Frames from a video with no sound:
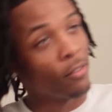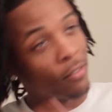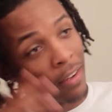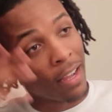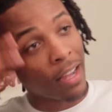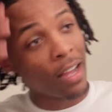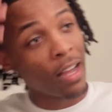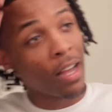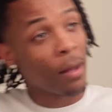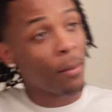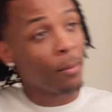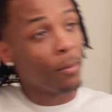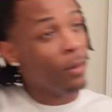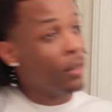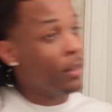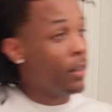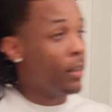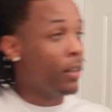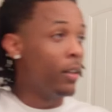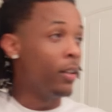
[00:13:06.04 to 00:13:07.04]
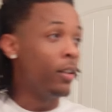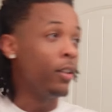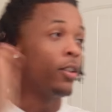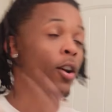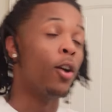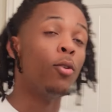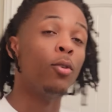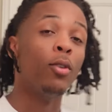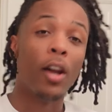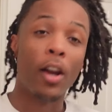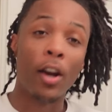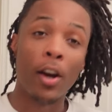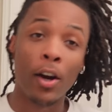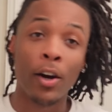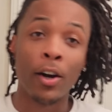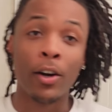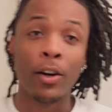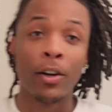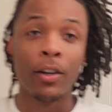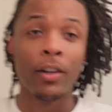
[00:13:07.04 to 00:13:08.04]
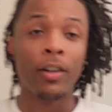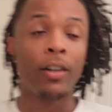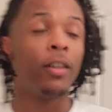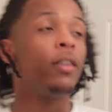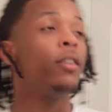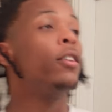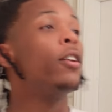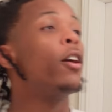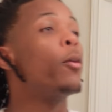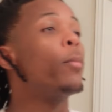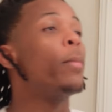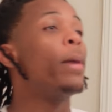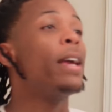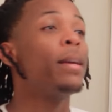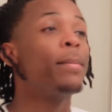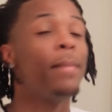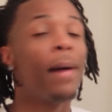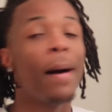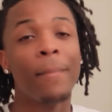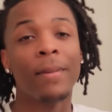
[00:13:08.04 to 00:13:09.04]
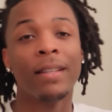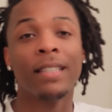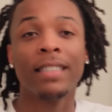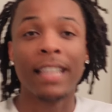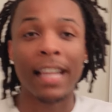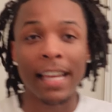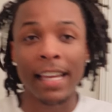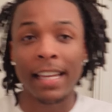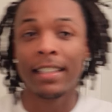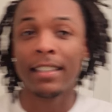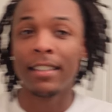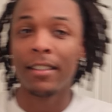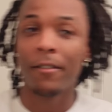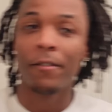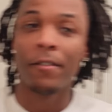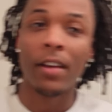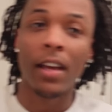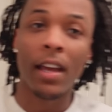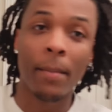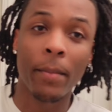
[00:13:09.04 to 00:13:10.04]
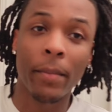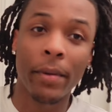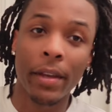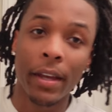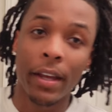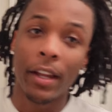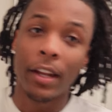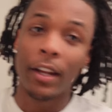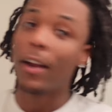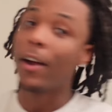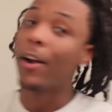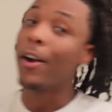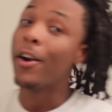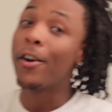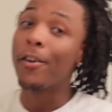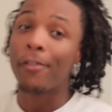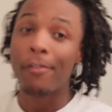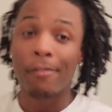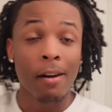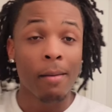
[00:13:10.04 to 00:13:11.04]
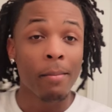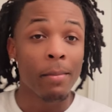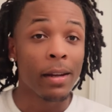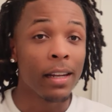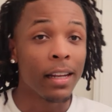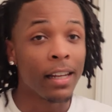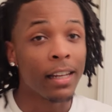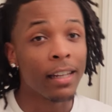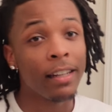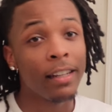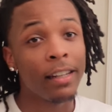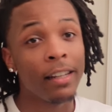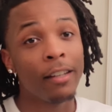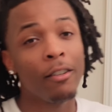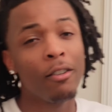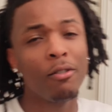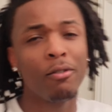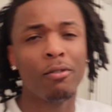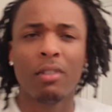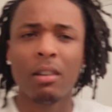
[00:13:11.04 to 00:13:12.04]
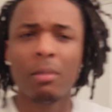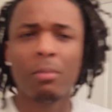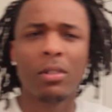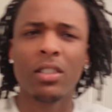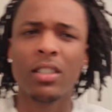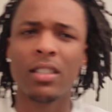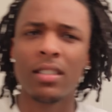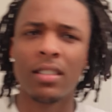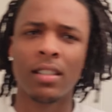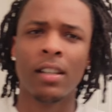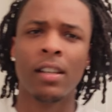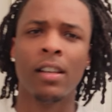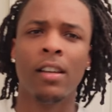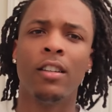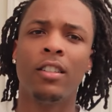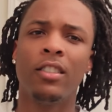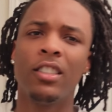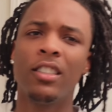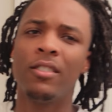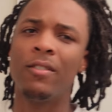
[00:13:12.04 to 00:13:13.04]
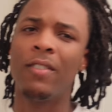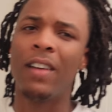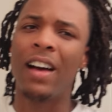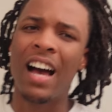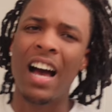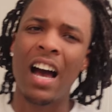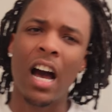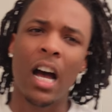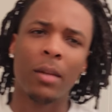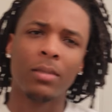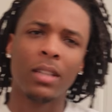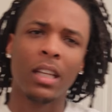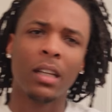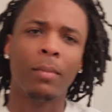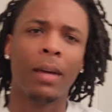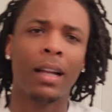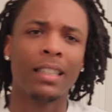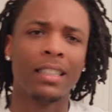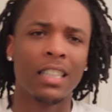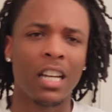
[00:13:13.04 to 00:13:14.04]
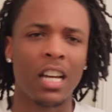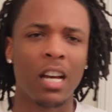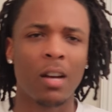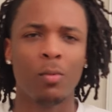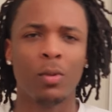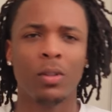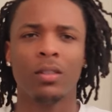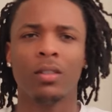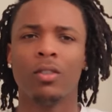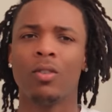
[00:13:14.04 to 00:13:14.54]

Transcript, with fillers: vibe, you know, learn, you know, make my mistakes, you feel me? Learn from it and then you feel me, just just vibe, take my time with the